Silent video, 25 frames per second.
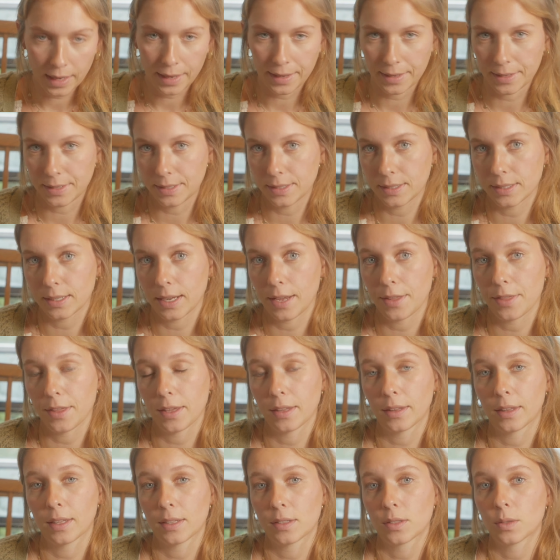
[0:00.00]
And I
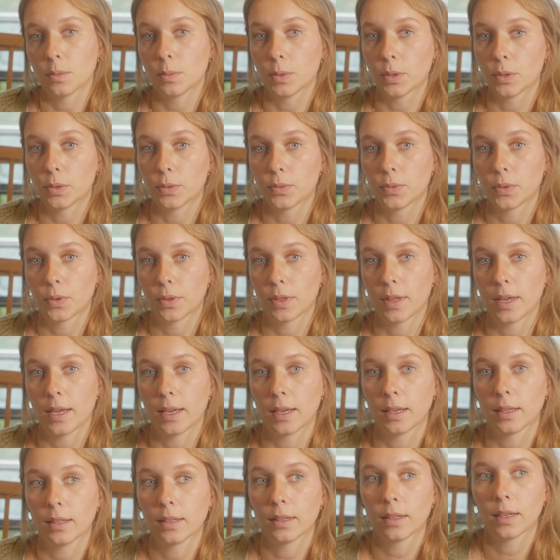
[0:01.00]
think that's a beautiful
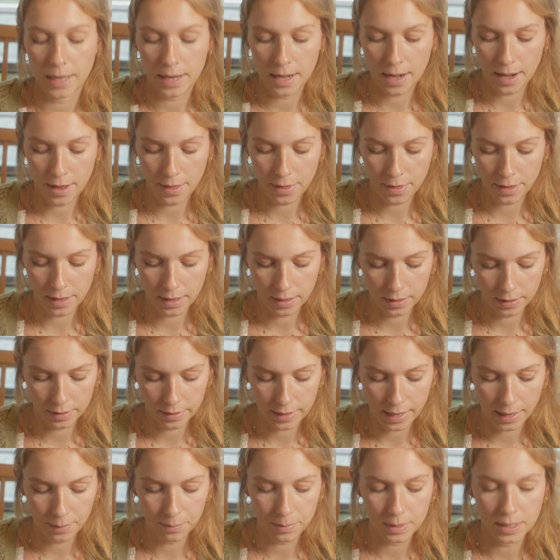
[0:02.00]
thing. And I think
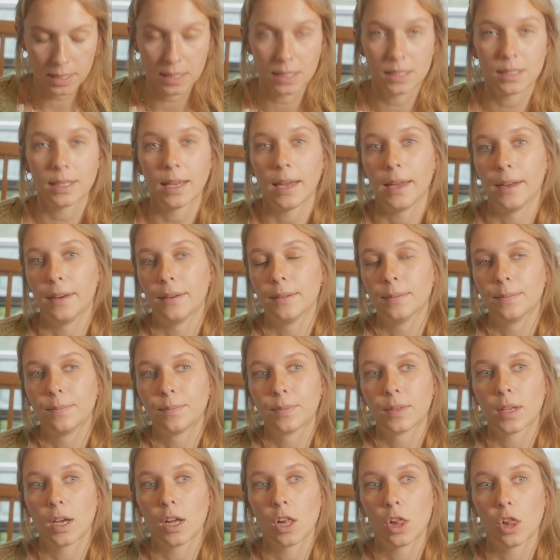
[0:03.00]
that being said,
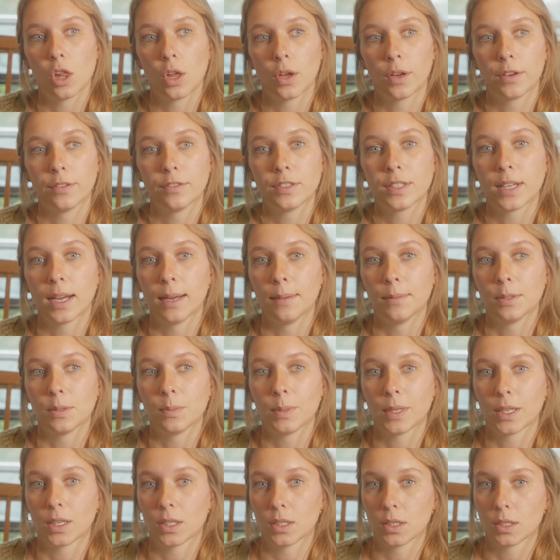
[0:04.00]
a lot of times
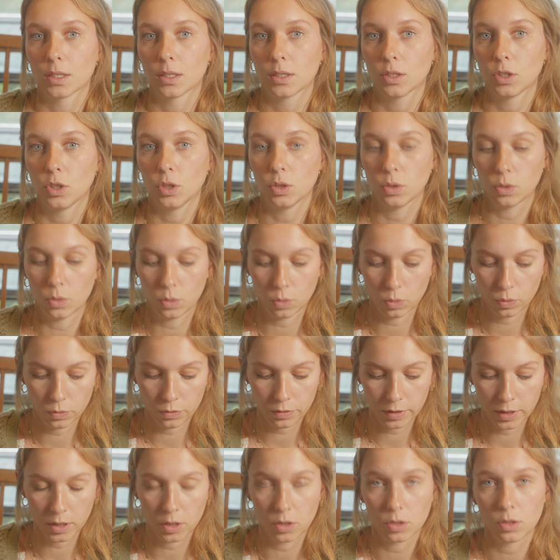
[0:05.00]
because you
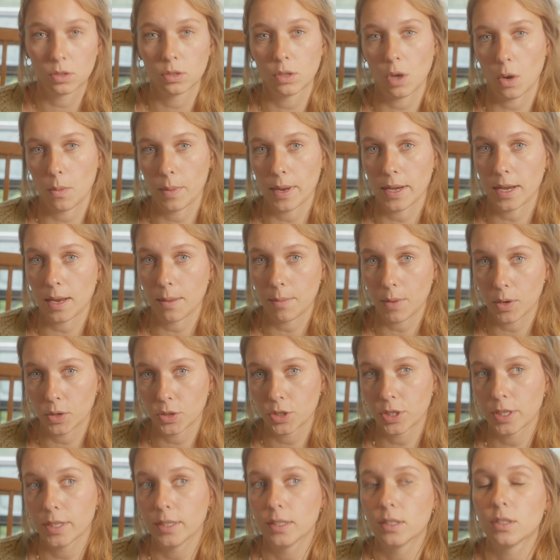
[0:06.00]
feel so many
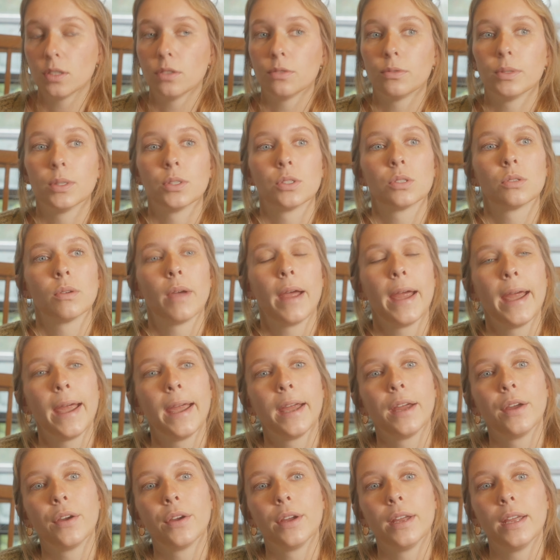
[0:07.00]
emotions. You feel so
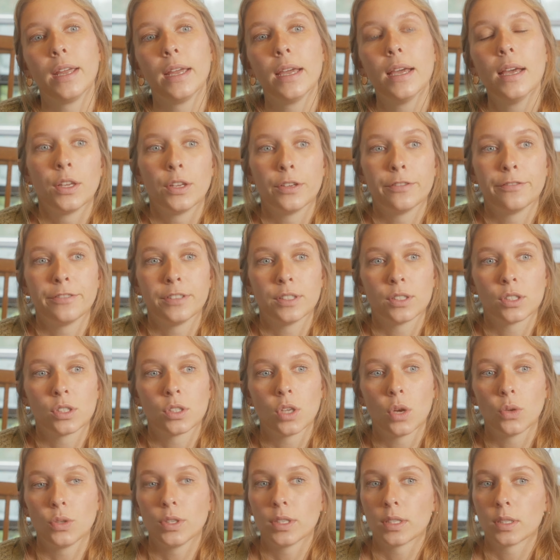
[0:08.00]
angry, you feel
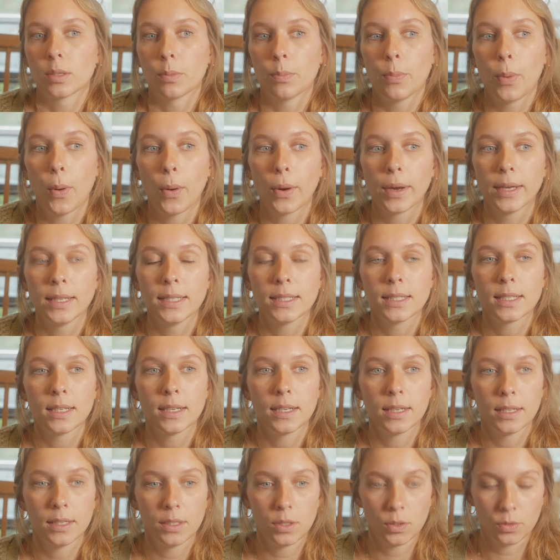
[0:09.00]
so
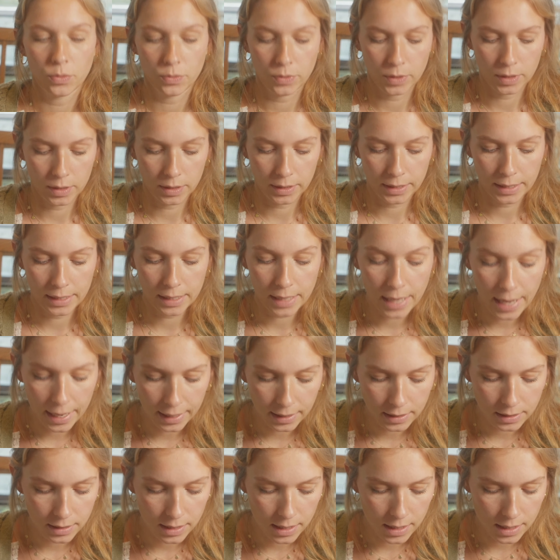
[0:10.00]
disappointed, you feel
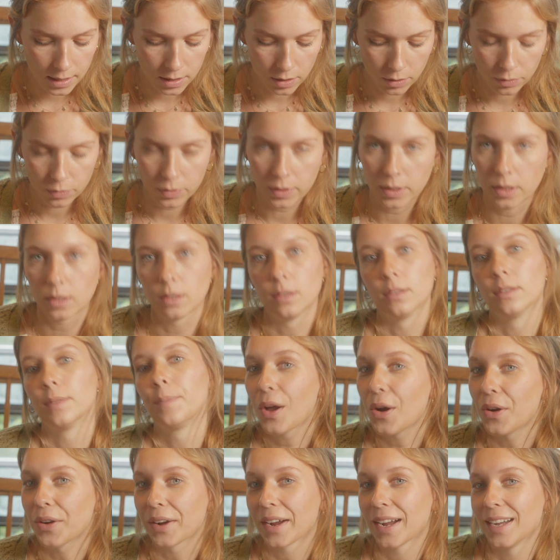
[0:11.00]
neglected, you feel
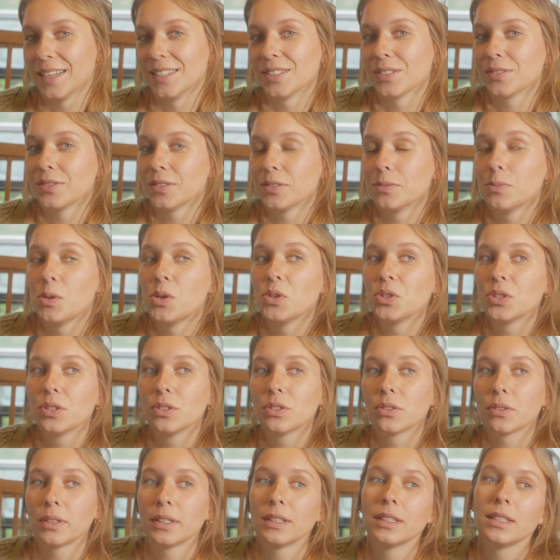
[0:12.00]
all kinds of
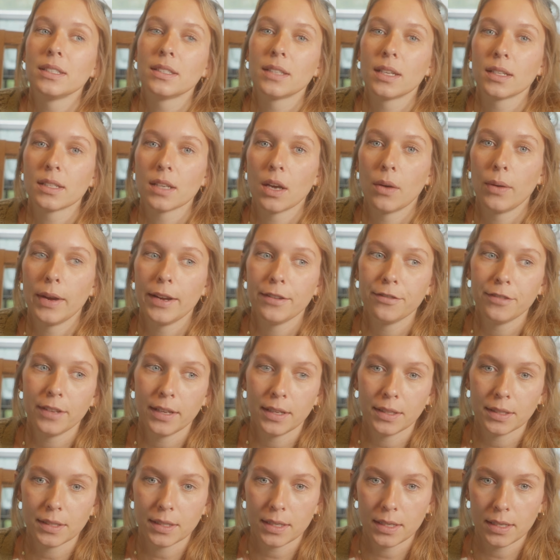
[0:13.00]
emotions, or at least that's how I
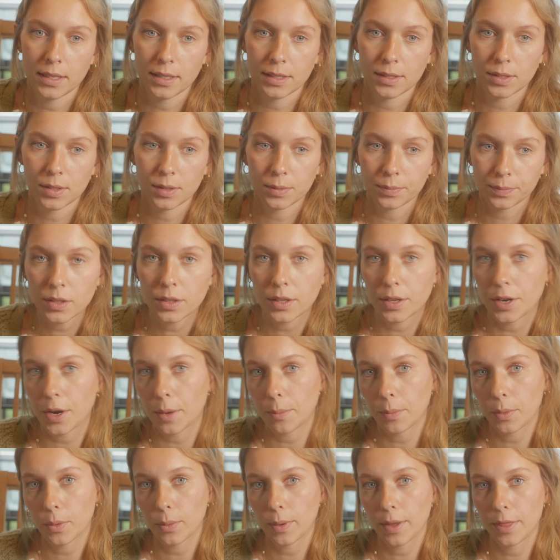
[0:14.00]
felt, is the
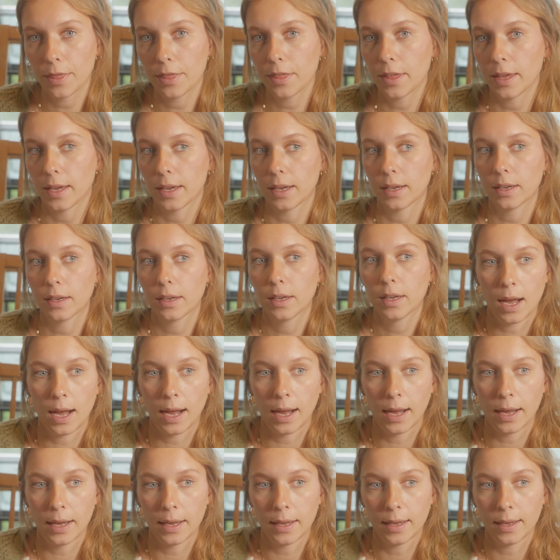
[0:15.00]
number one thing
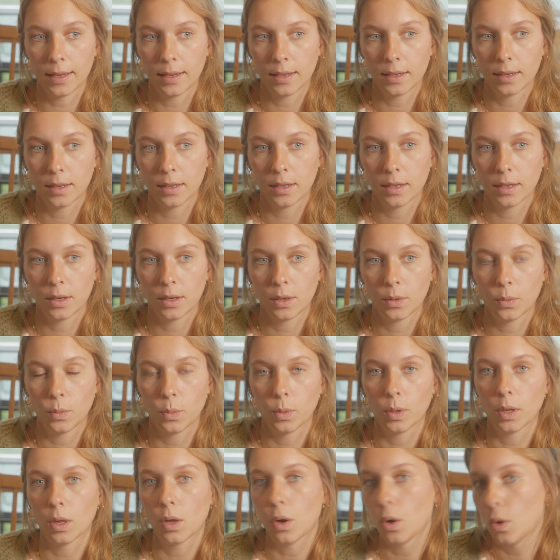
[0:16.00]
I
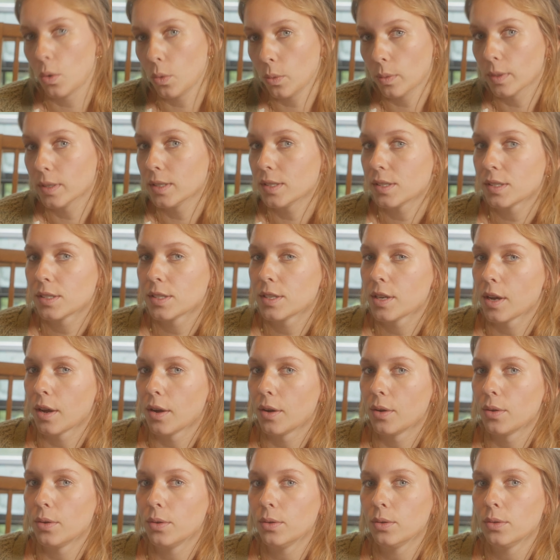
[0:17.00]
will always
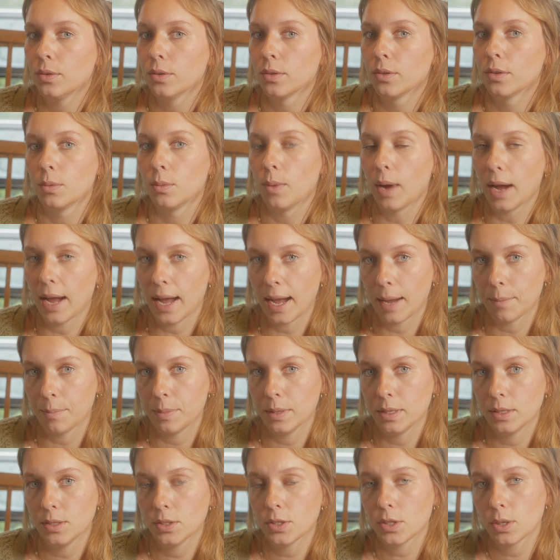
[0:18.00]
tell what
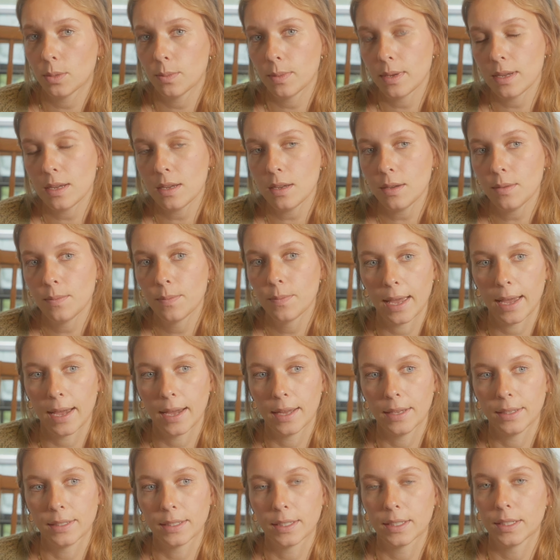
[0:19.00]
happened to me.
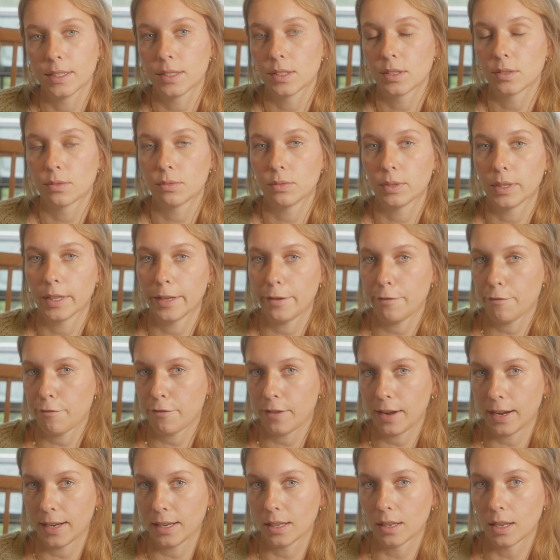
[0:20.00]
And it is a really
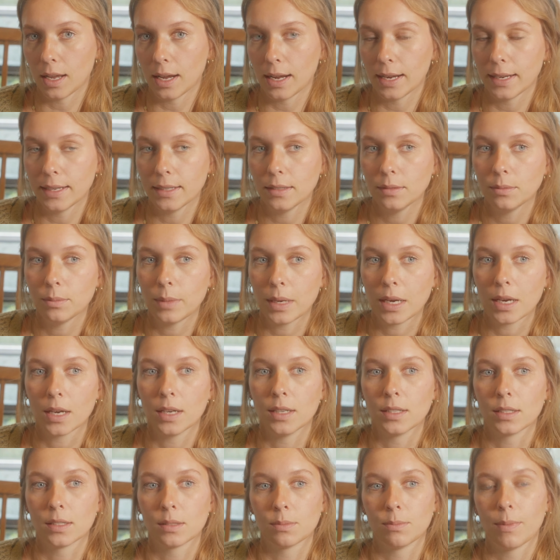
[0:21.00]
fine line
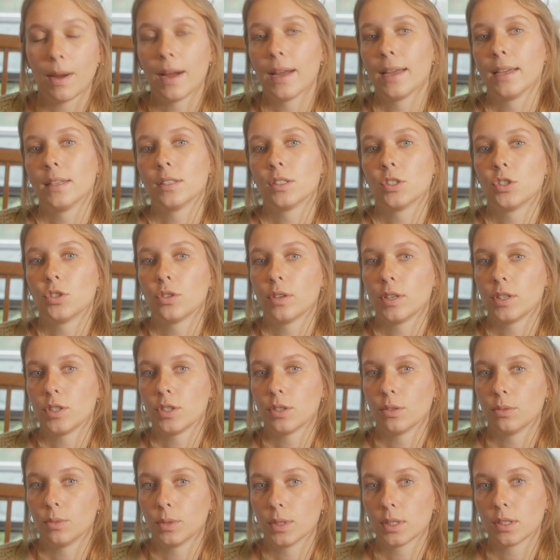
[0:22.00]
because my
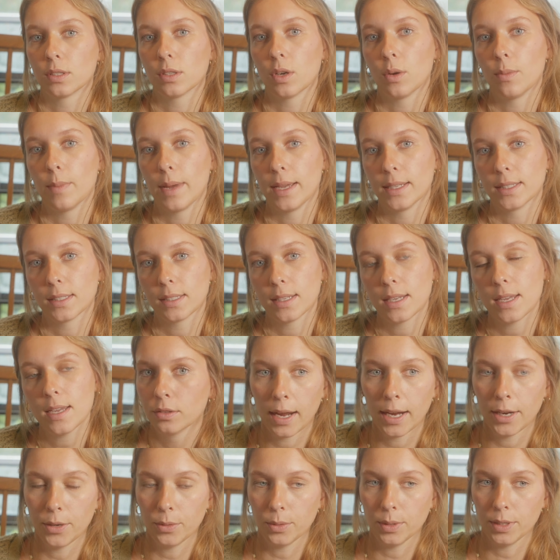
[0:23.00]
situation was so messy.
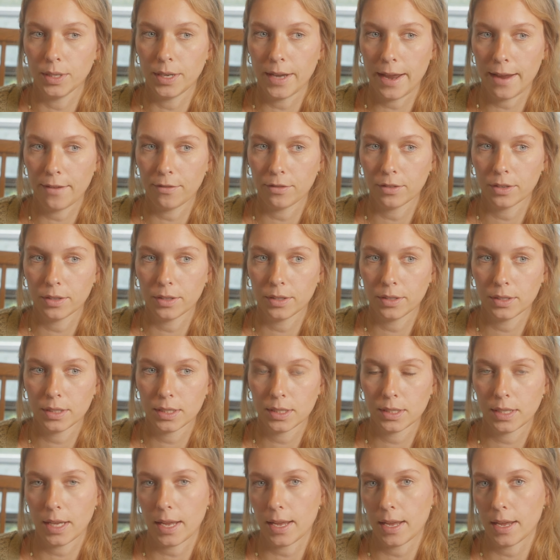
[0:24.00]
I will never
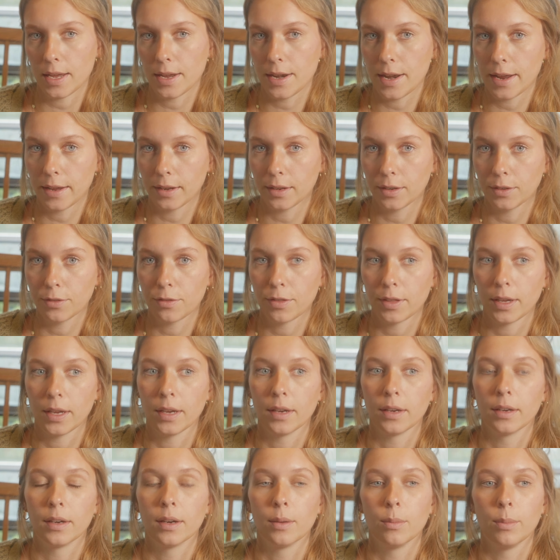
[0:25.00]
say a negative
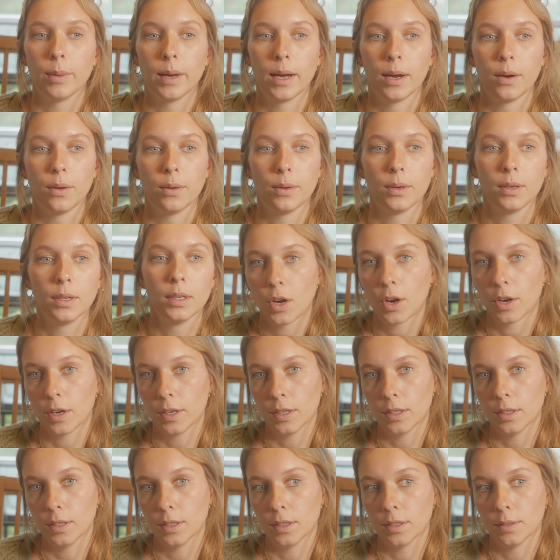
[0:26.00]
thing about
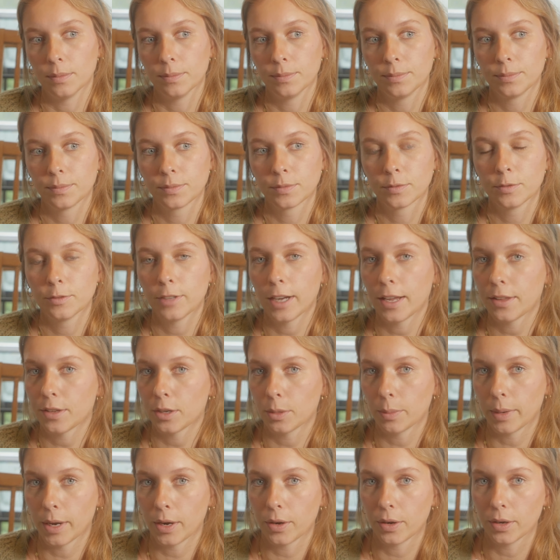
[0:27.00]
her
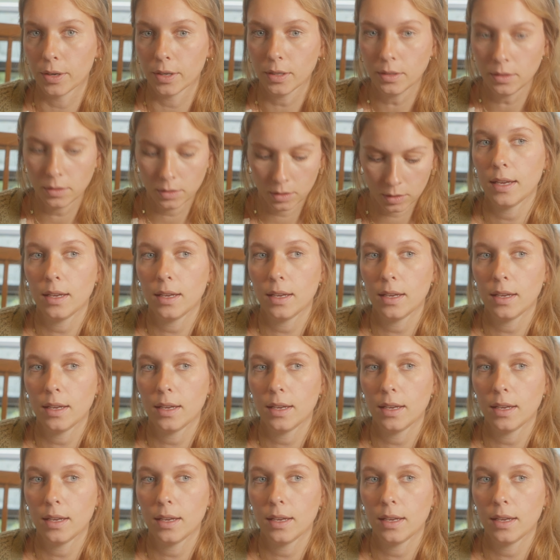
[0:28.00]
father, about her.